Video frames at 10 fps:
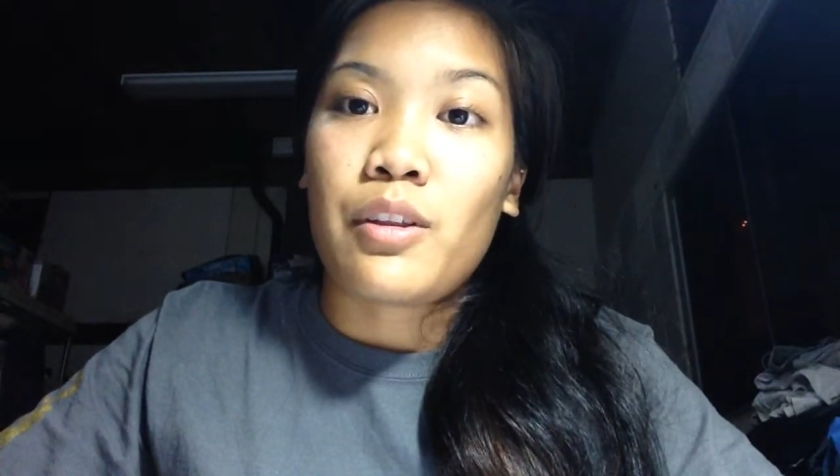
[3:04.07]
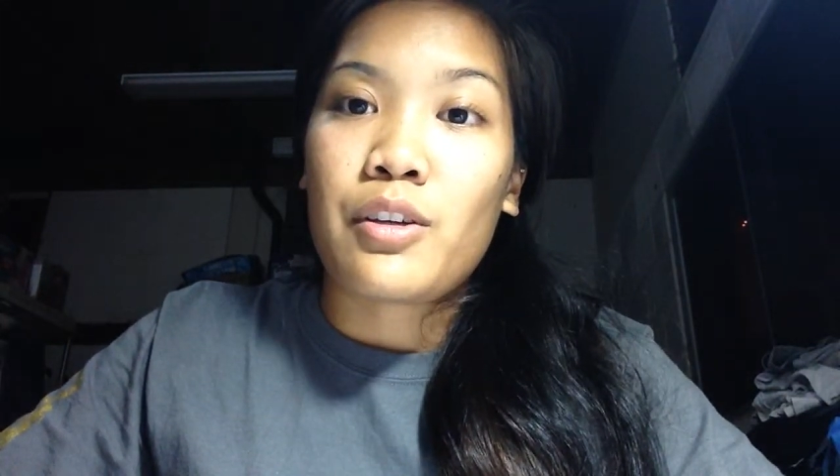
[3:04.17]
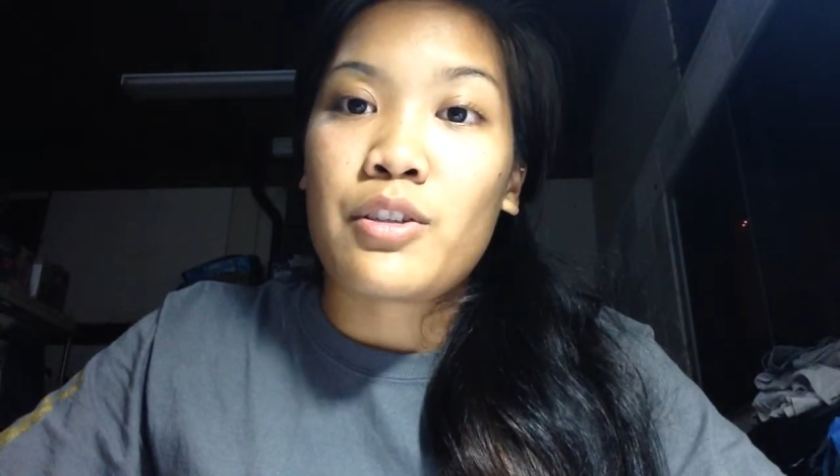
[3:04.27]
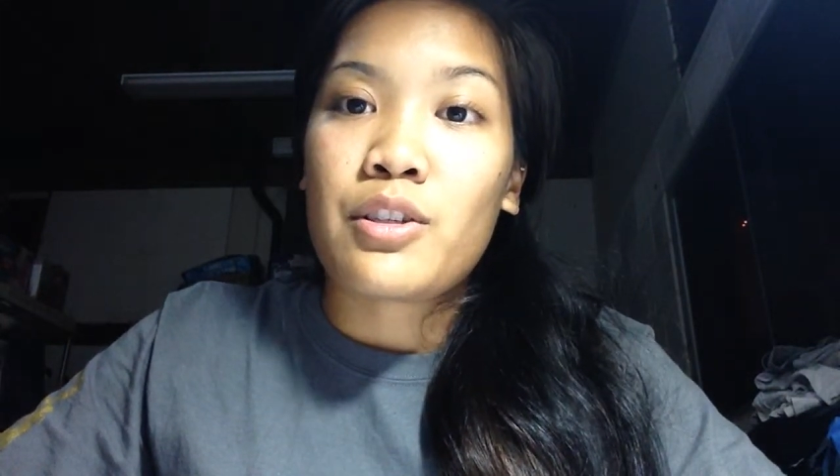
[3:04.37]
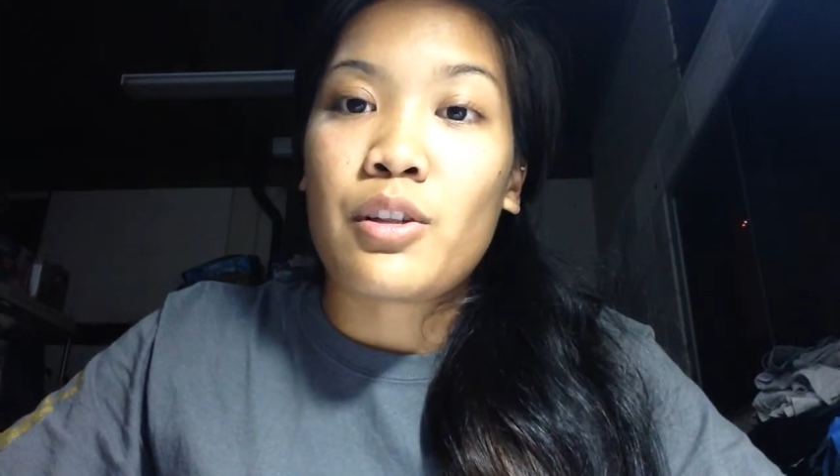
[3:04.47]

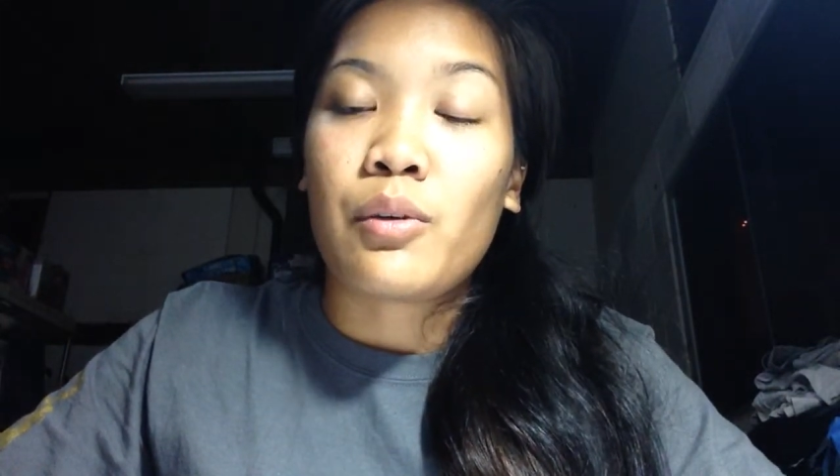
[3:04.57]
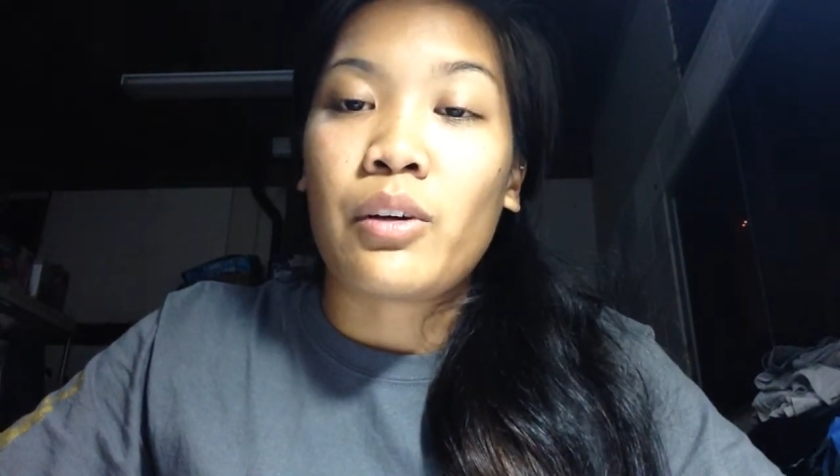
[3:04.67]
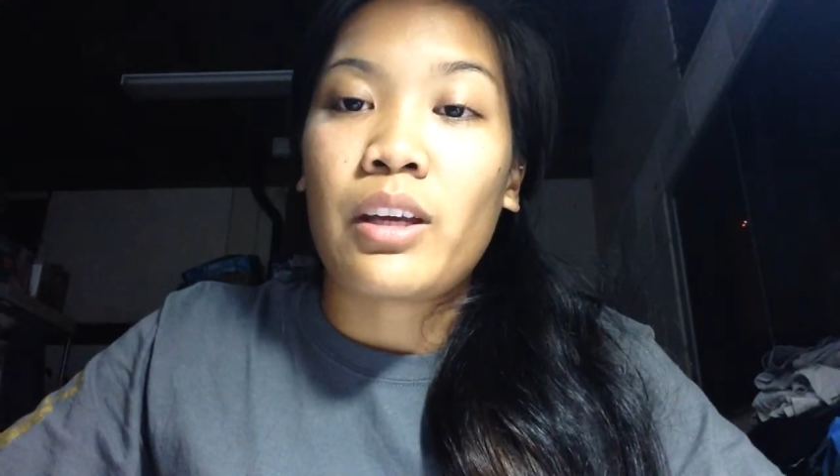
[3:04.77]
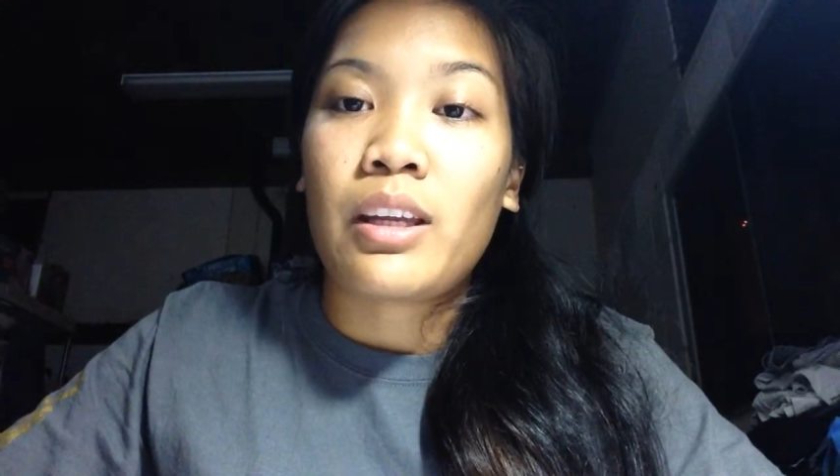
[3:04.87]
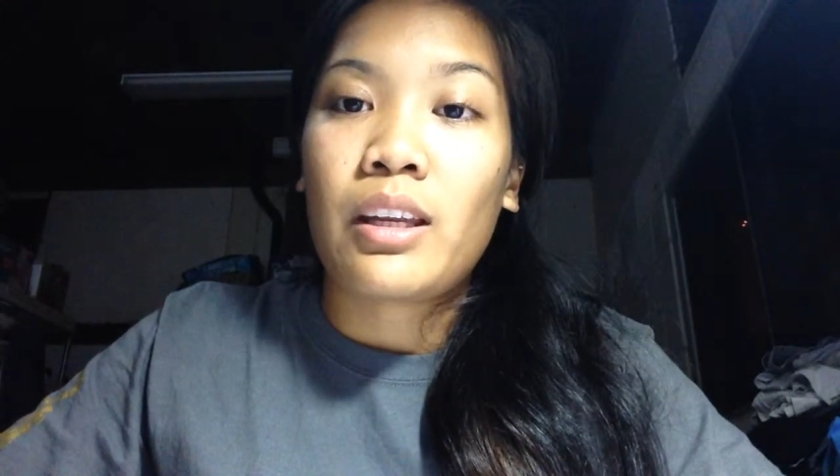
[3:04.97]
their
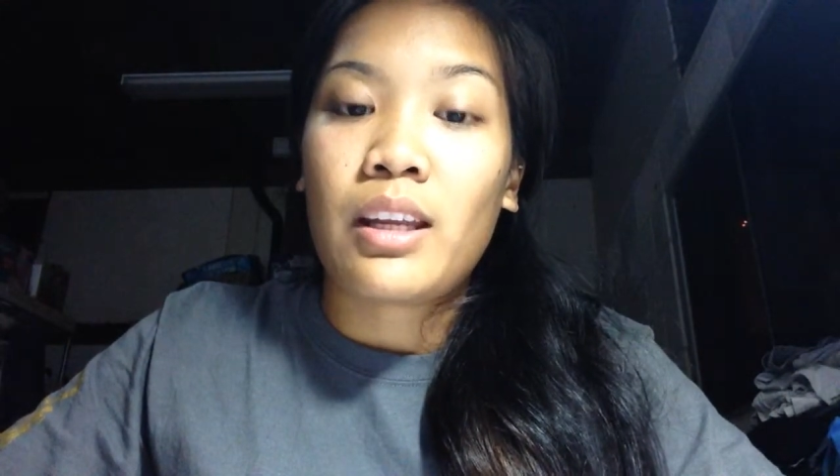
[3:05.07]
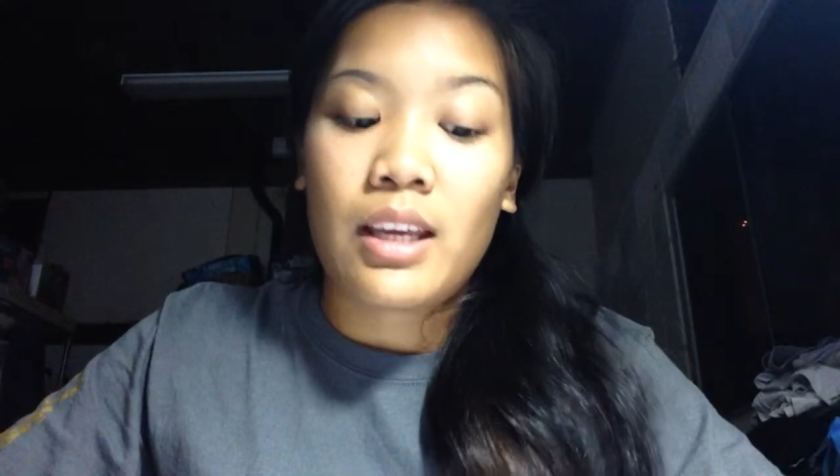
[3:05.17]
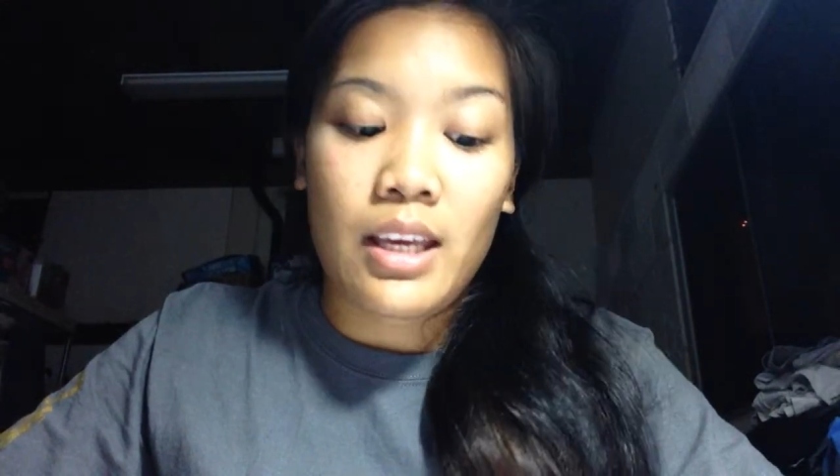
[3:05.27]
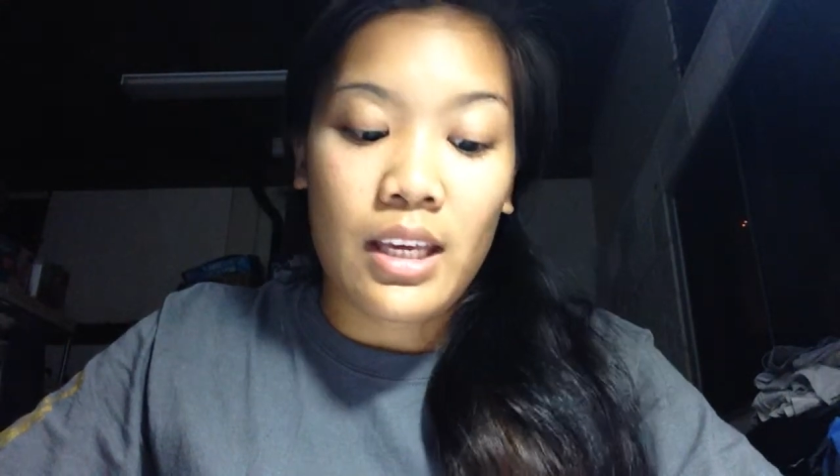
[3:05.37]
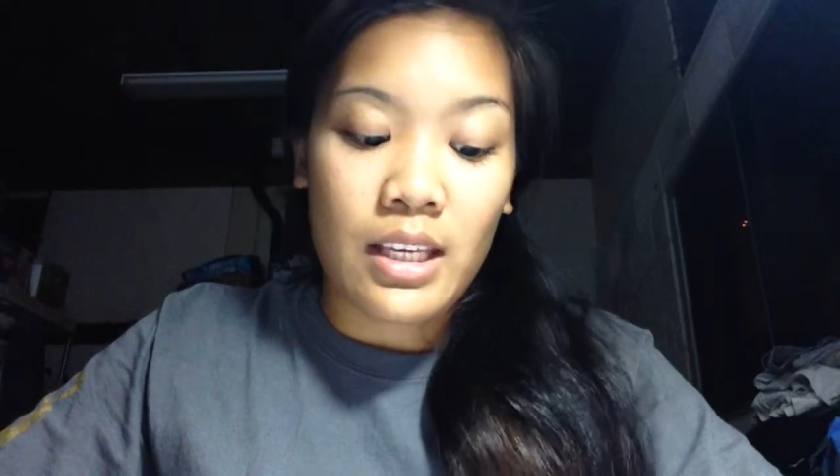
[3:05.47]
slogan
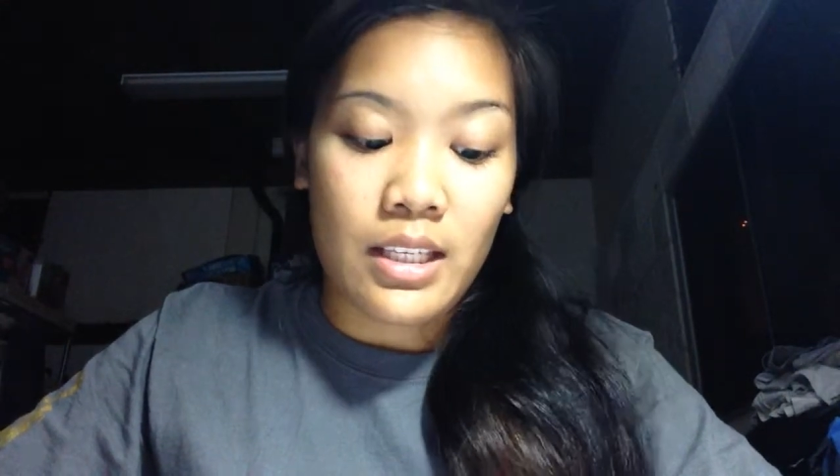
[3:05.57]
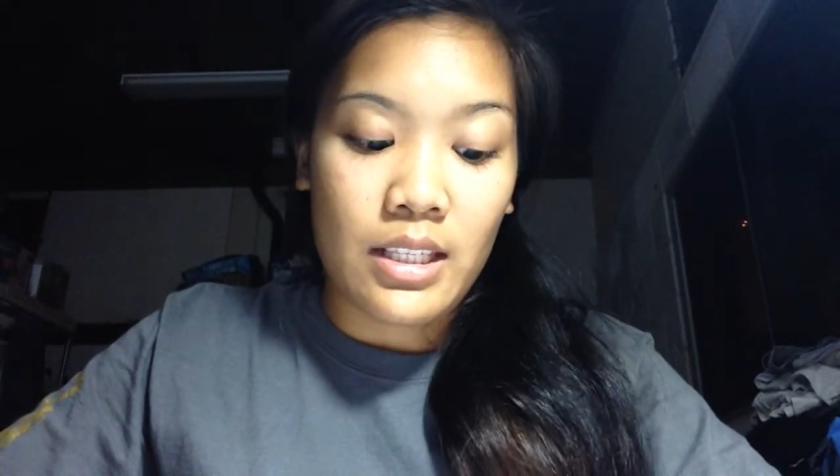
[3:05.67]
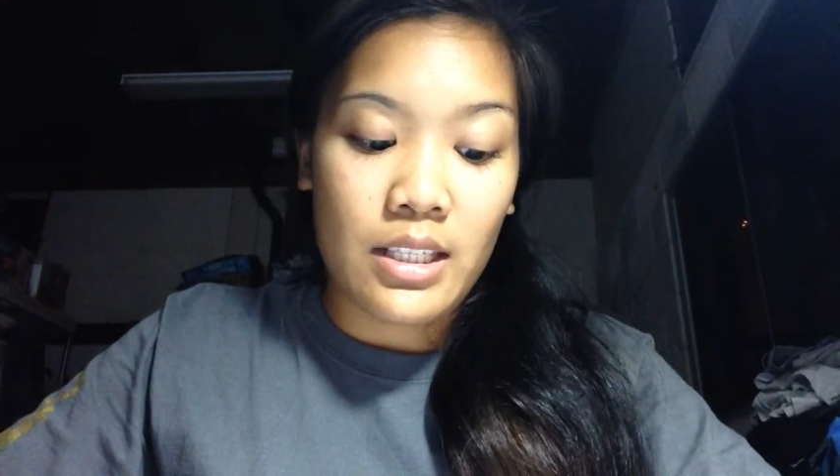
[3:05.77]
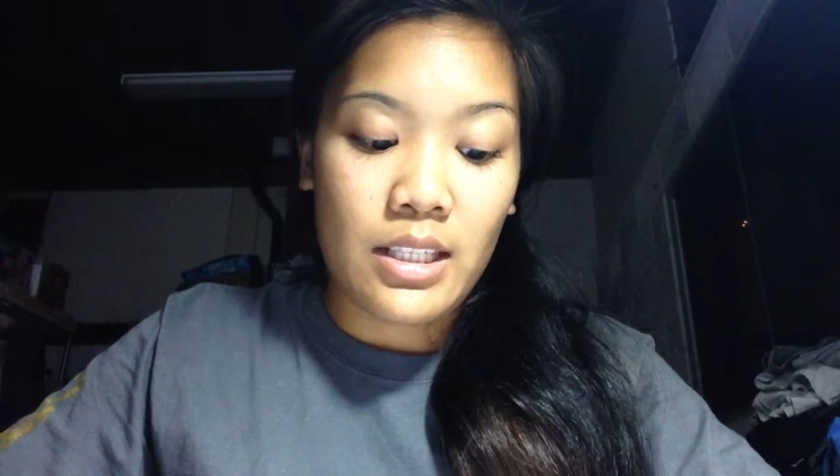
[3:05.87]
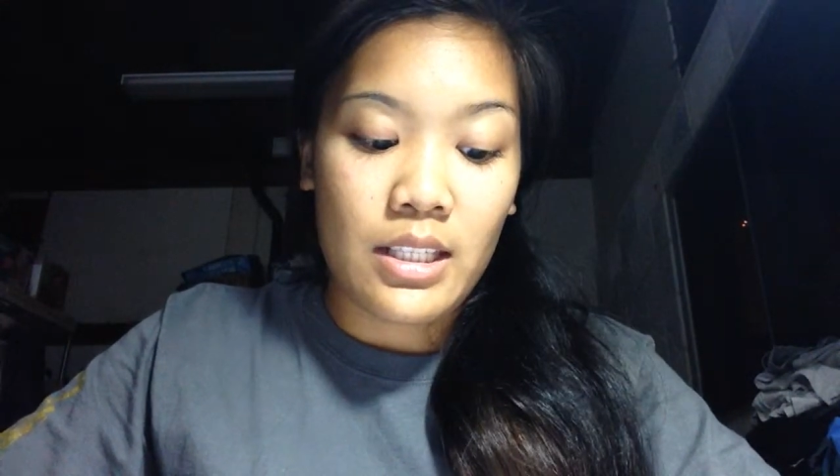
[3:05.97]

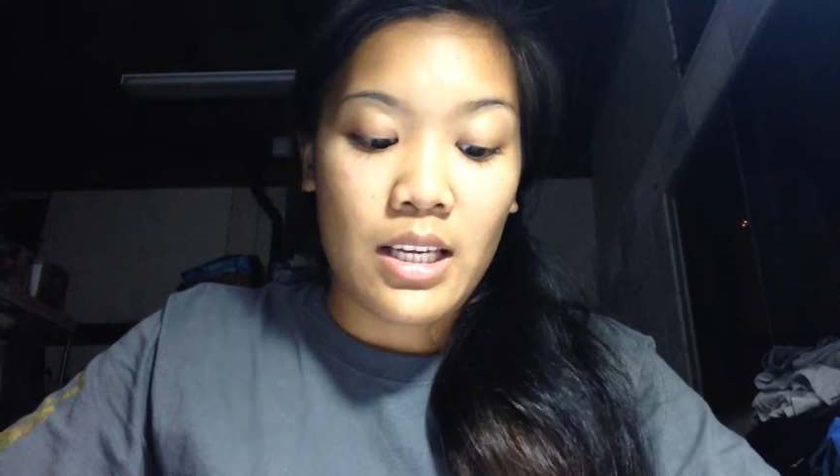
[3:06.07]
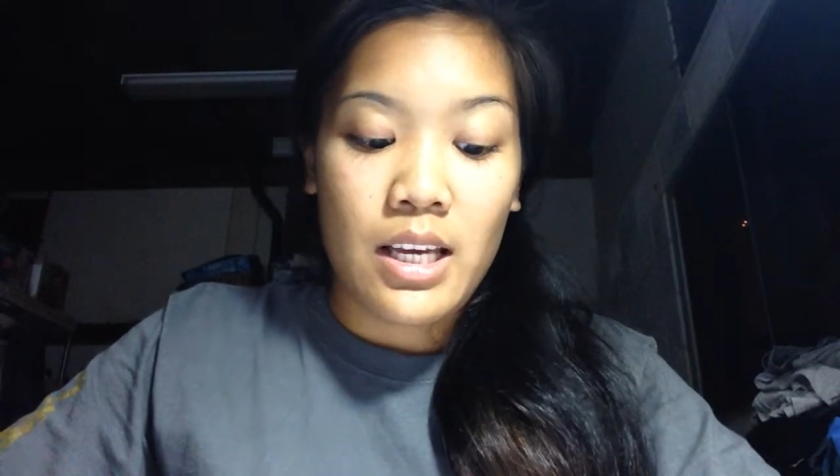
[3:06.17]
is